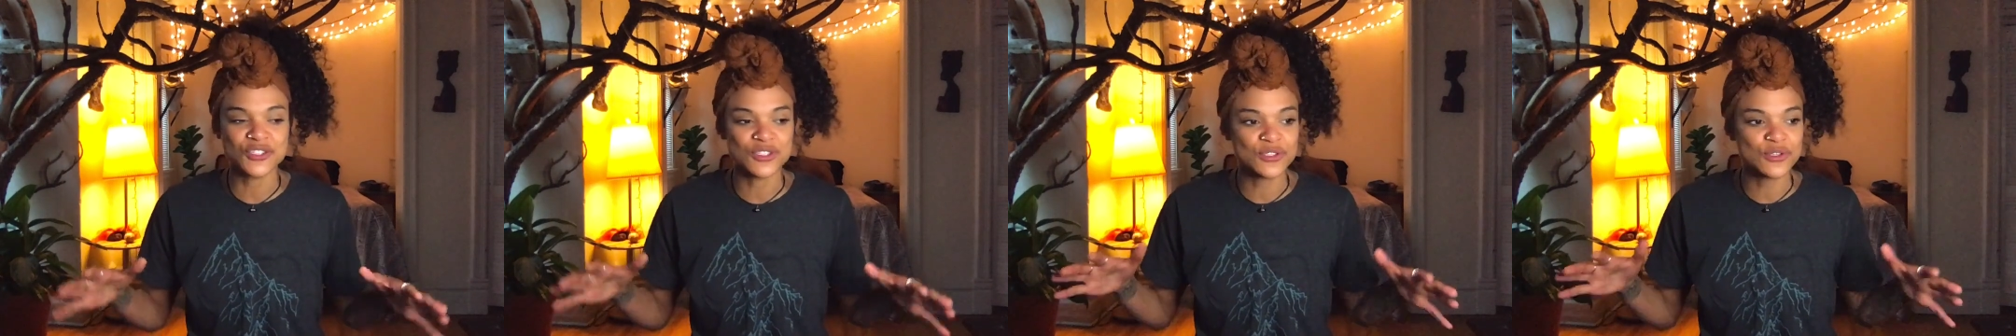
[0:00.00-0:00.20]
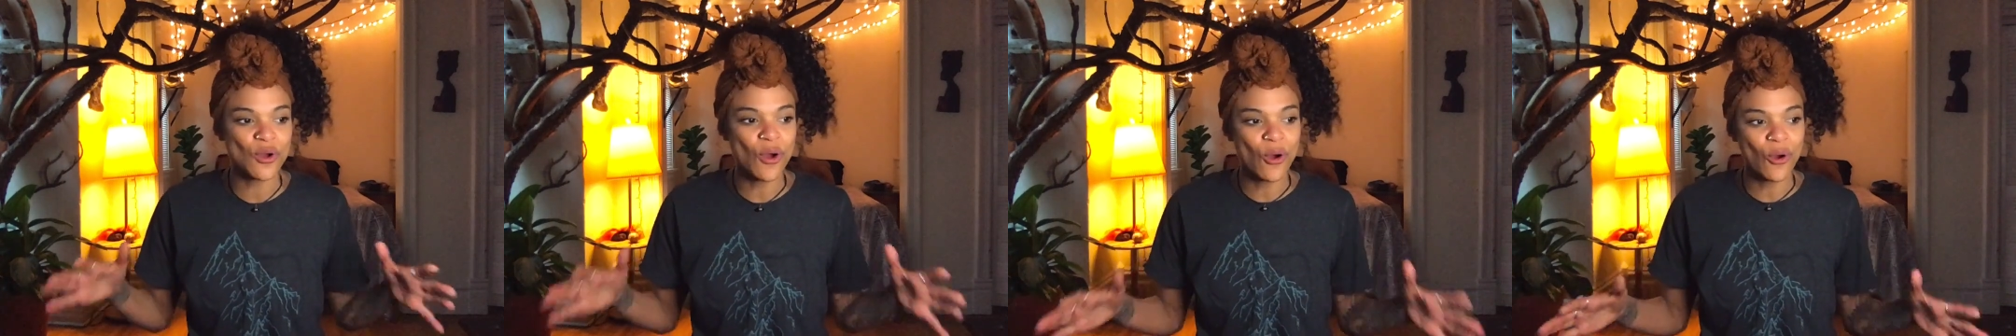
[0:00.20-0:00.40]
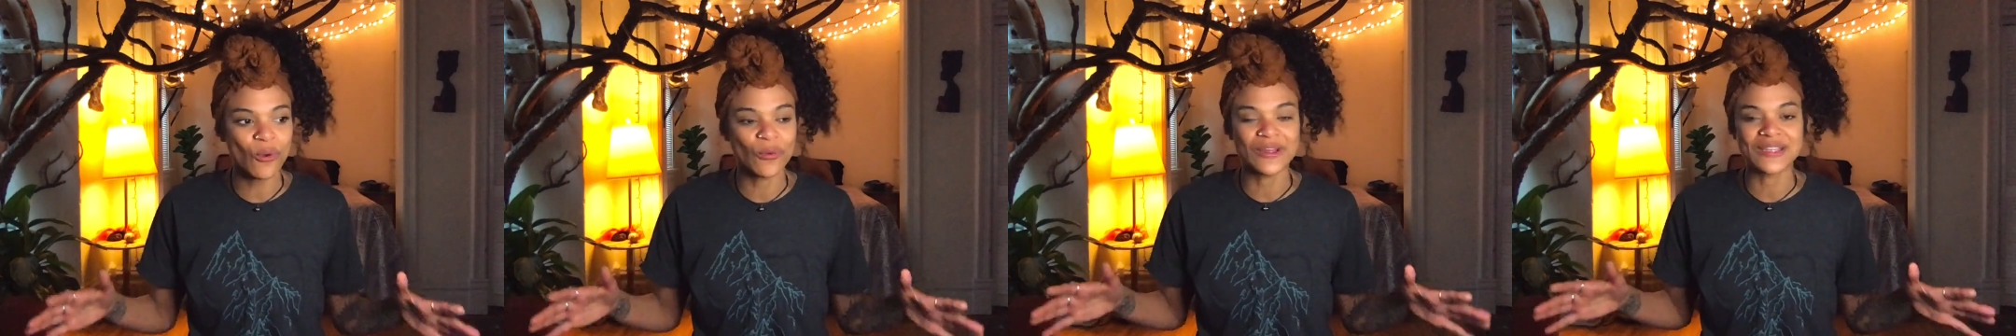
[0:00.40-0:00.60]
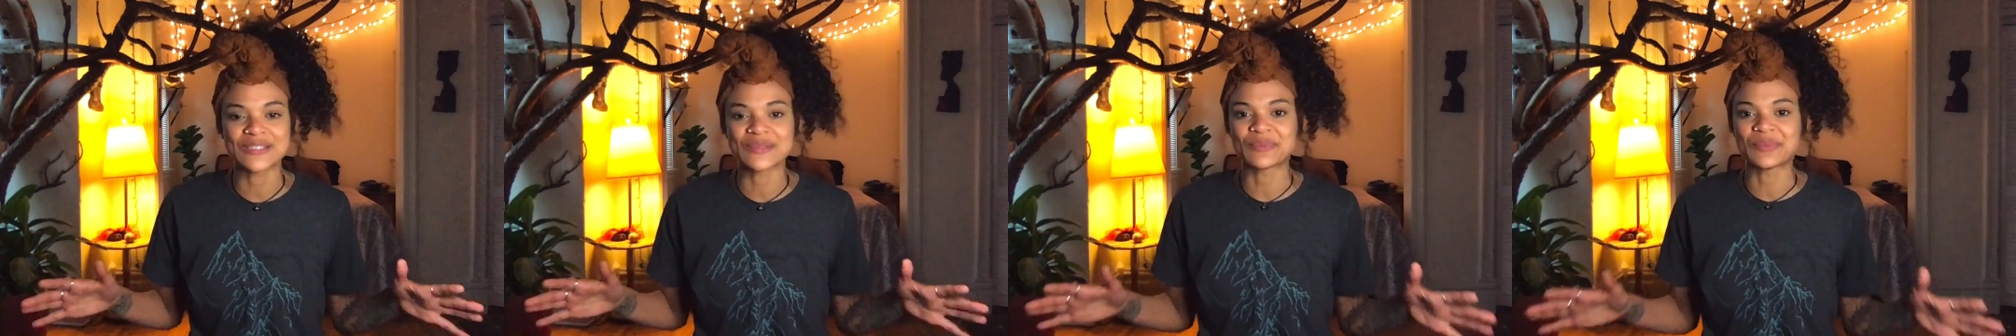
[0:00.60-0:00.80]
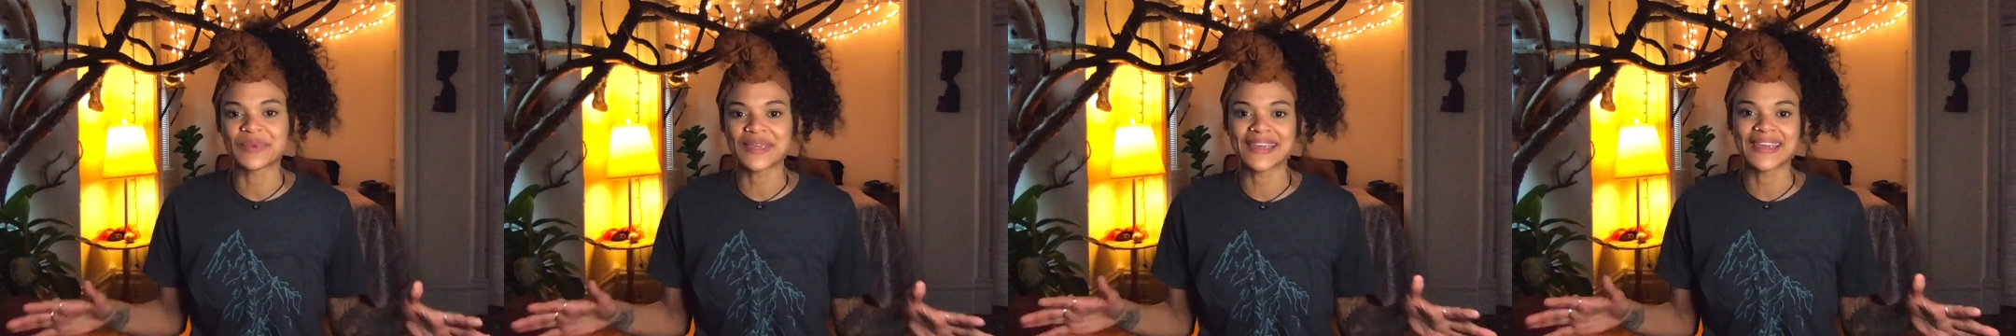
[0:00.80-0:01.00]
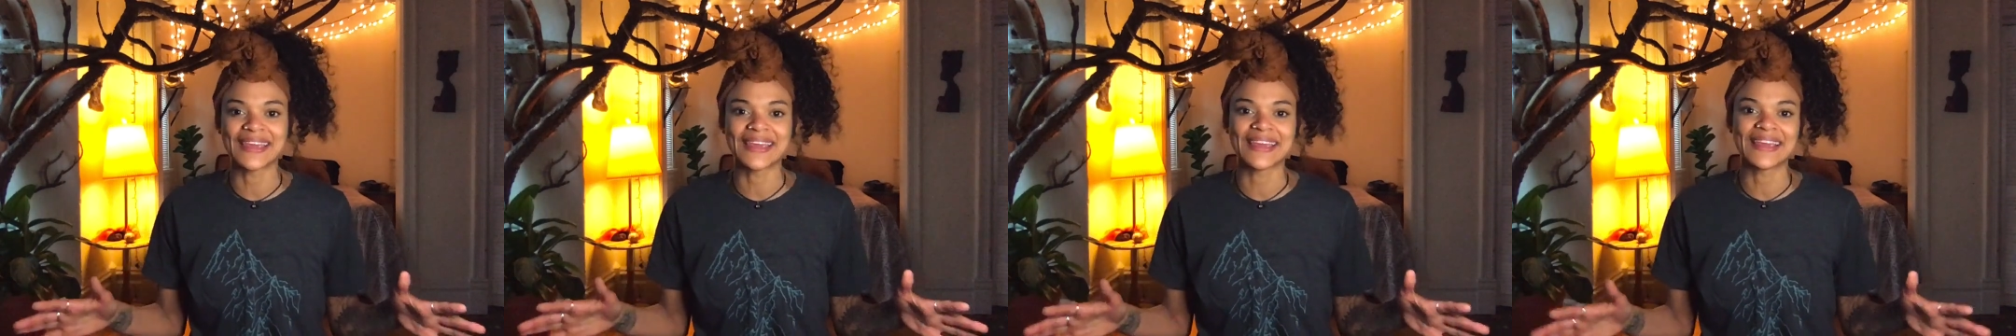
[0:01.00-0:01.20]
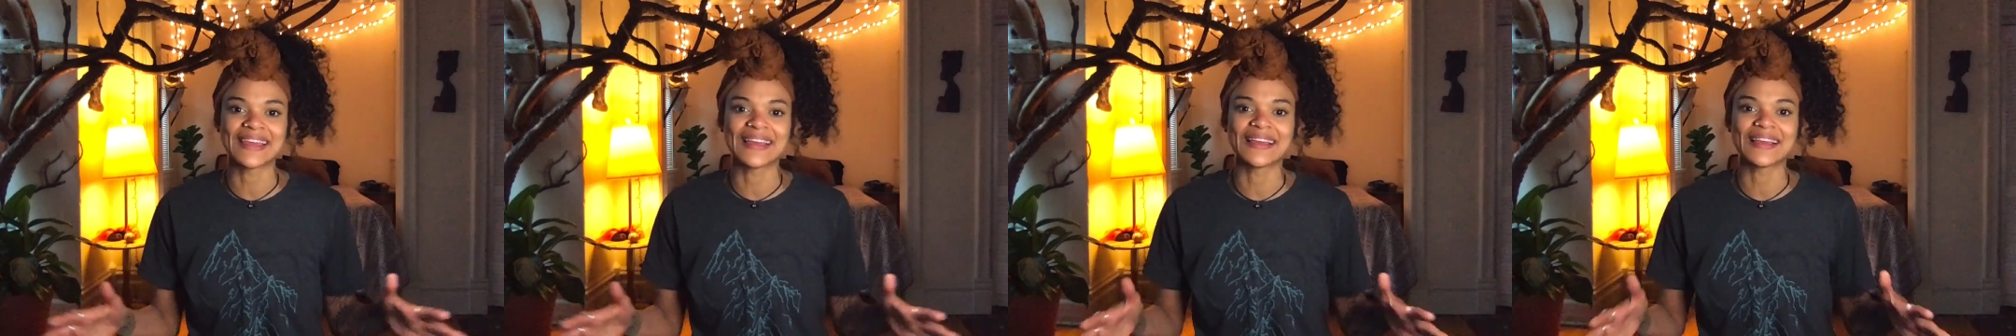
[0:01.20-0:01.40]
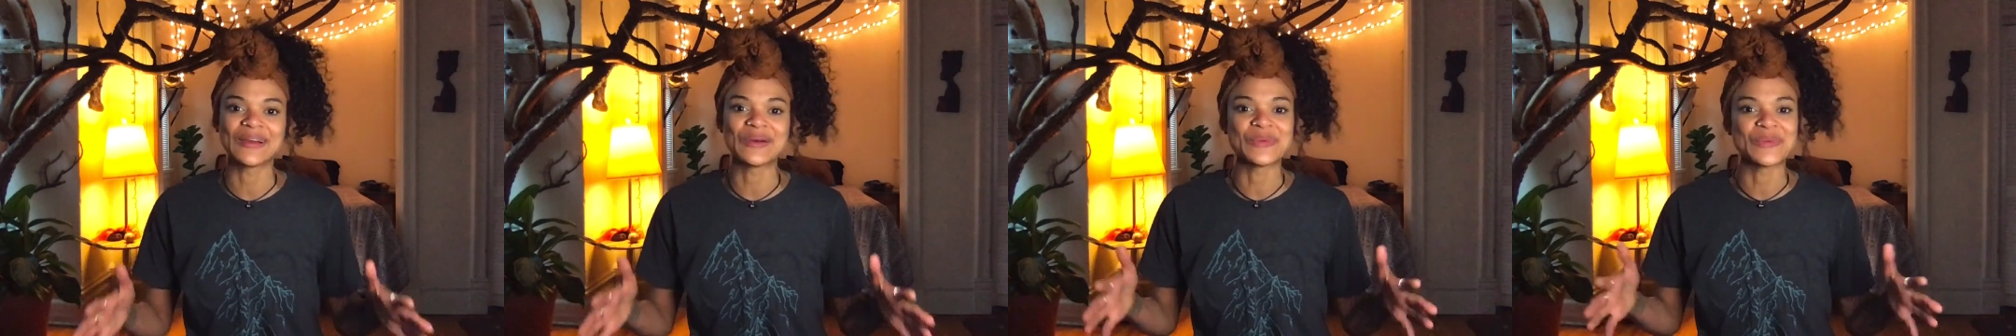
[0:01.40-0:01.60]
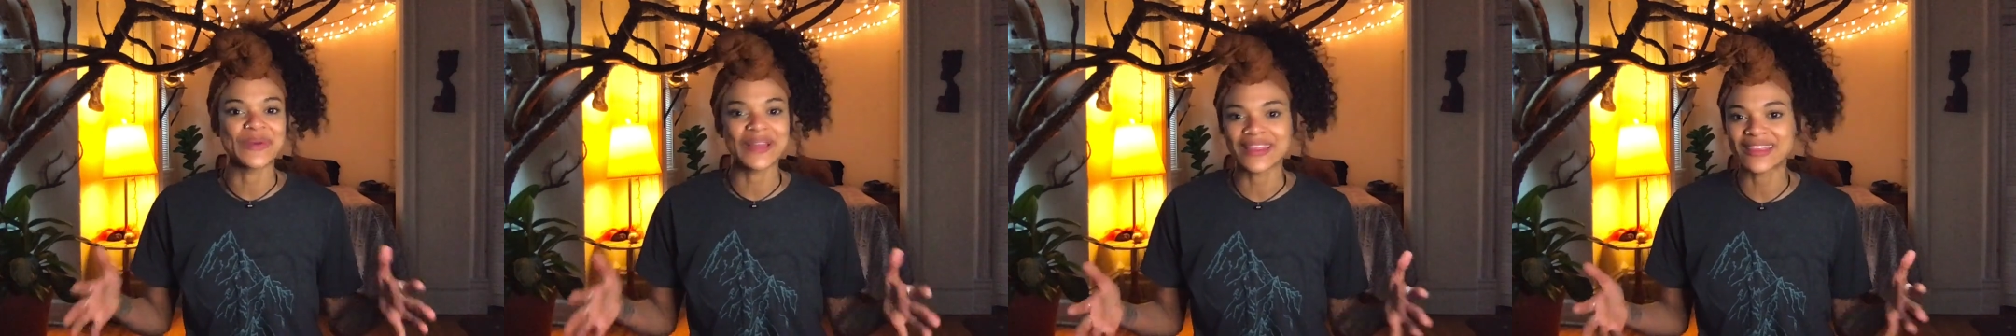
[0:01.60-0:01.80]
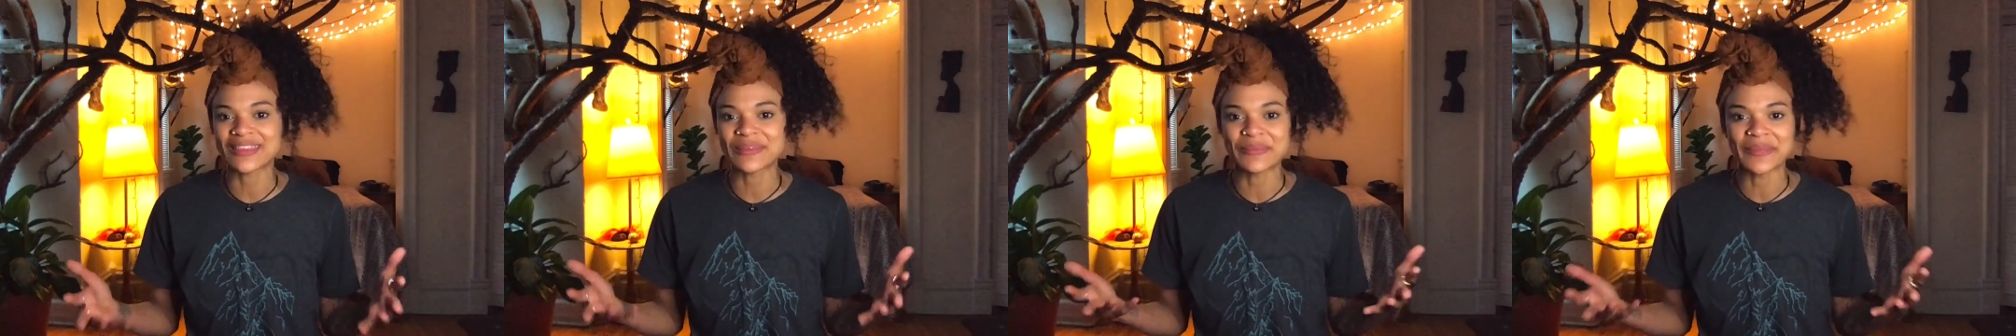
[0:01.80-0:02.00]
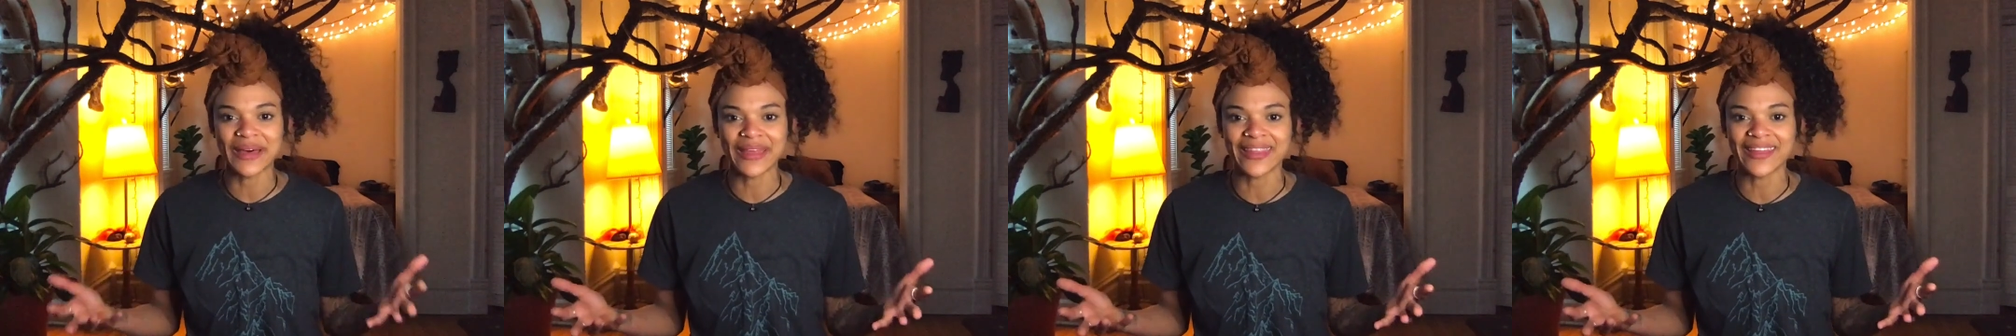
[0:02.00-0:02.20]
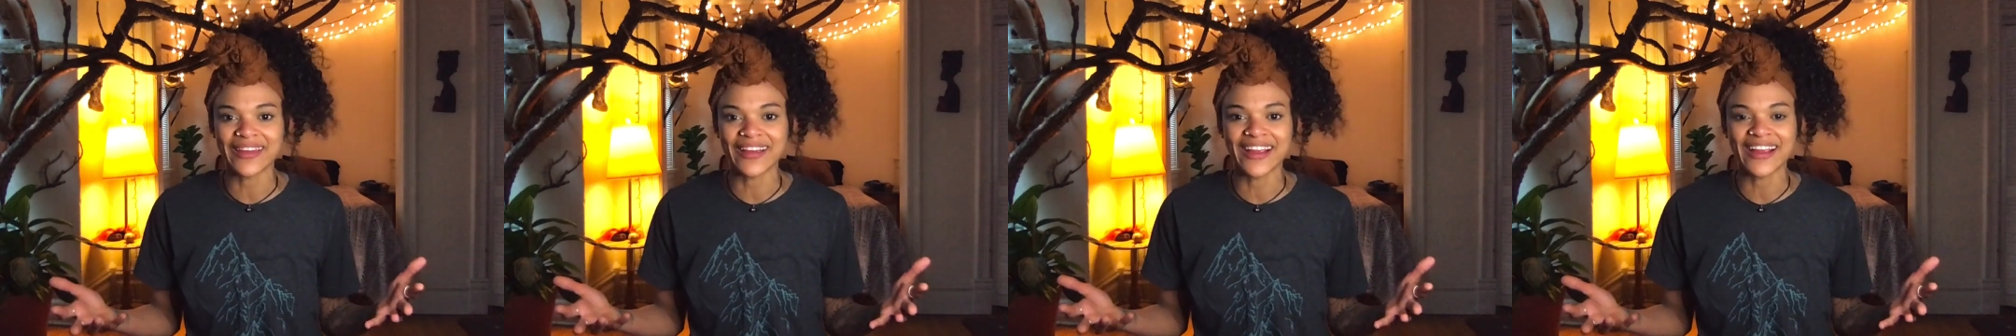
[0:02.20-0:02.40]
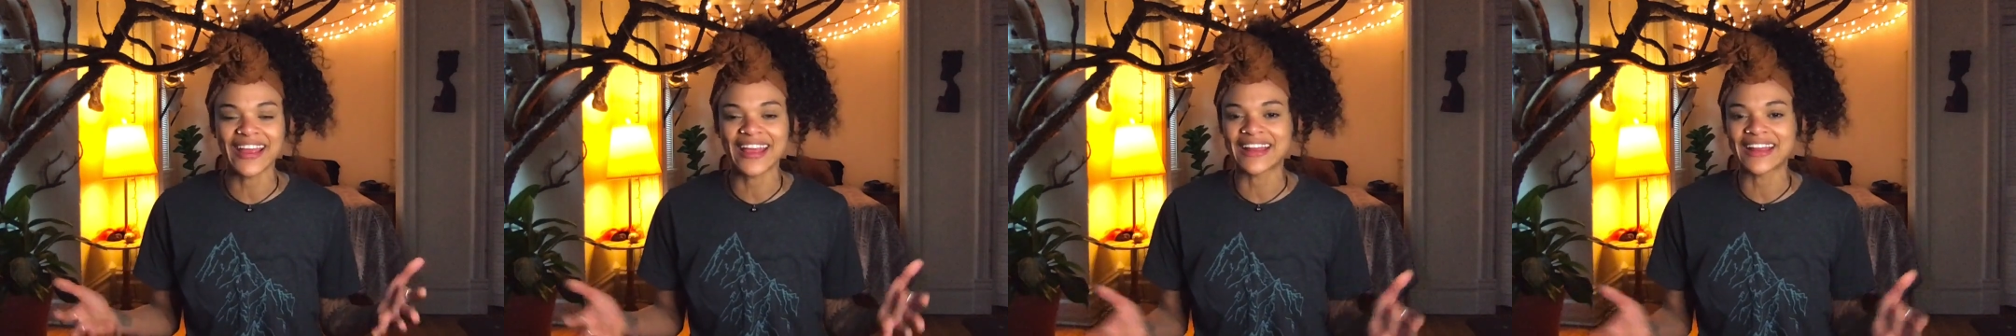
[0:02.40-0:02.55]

just always being with Mother,